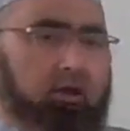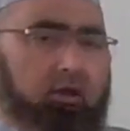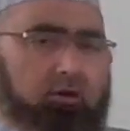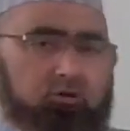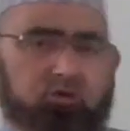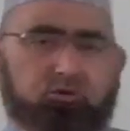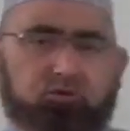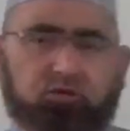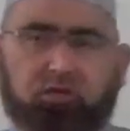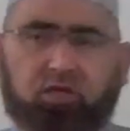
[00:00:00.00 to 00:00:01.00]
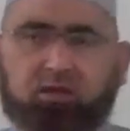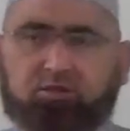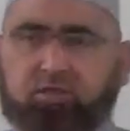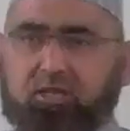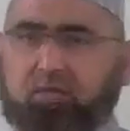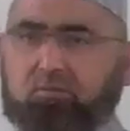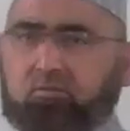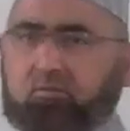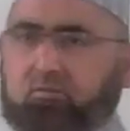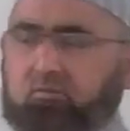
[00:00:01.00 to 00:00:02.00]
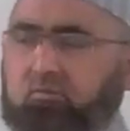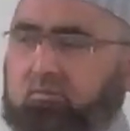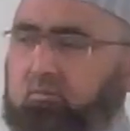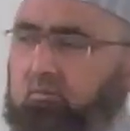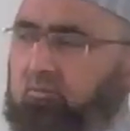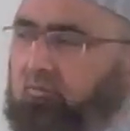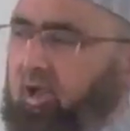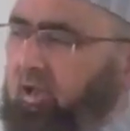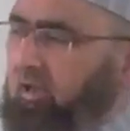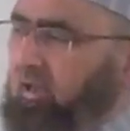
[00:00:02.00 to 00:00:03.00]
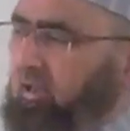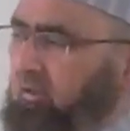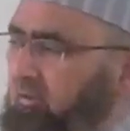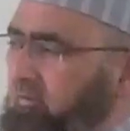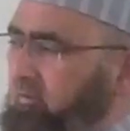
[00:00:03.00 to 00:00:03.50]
So Rasulullah finally,